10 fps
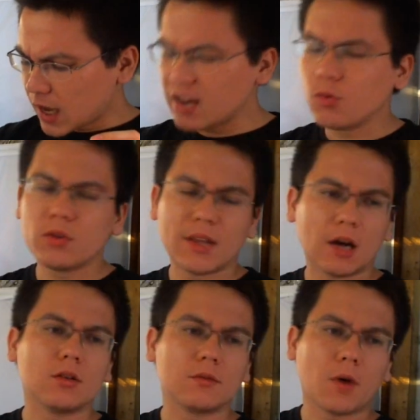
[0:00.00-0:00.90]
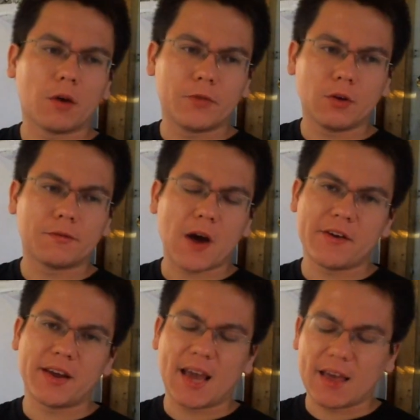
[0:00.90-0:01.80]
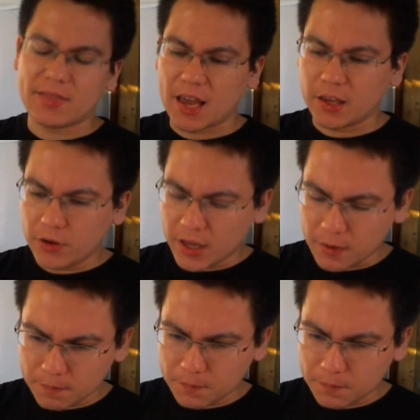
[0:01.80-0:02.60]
any wound dealt of you firing at that unit,